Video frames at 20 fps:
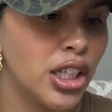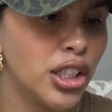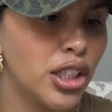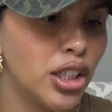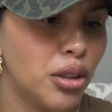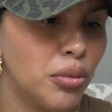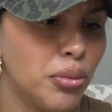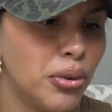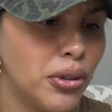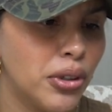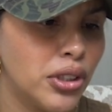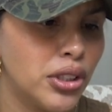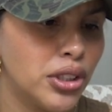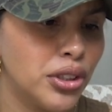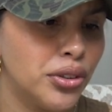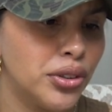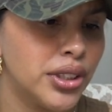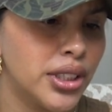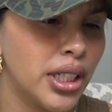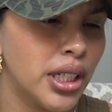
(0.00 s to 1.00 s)
They're
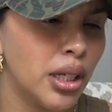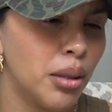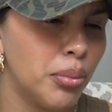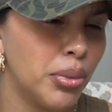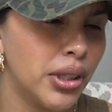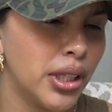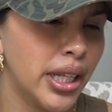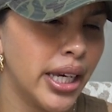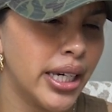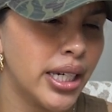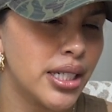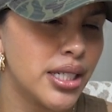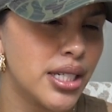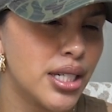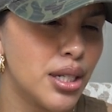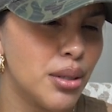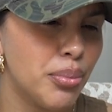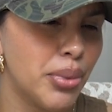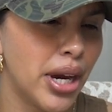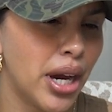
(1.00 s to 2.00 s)
produced in a
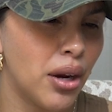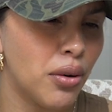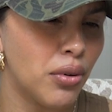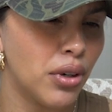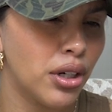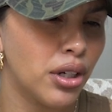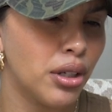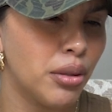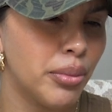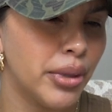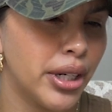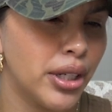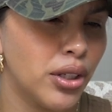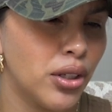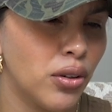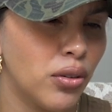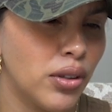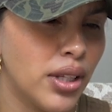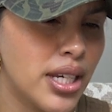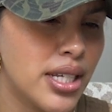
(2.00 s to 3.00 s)
plant powered by
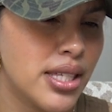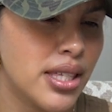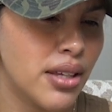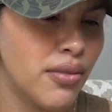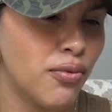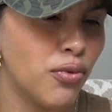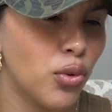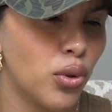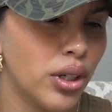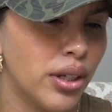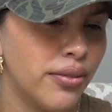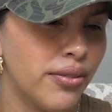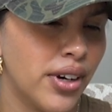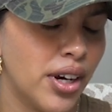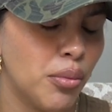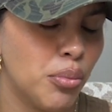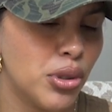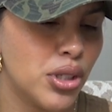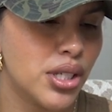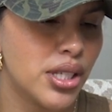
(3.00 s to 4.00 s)
no less than
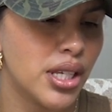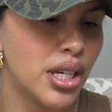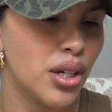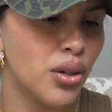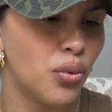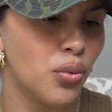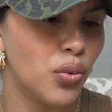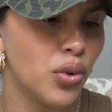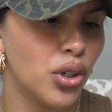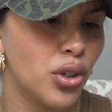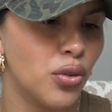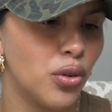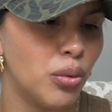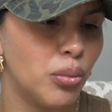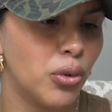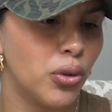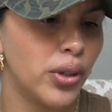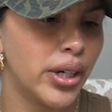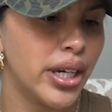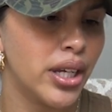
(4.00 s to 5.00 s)
45%
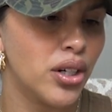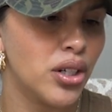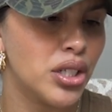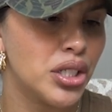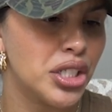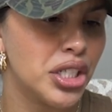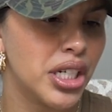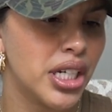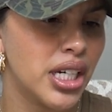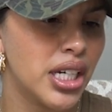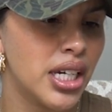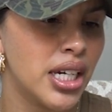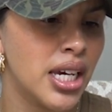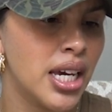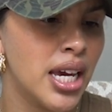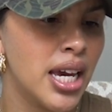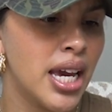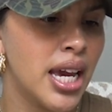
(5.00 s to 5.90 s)
renewable energy,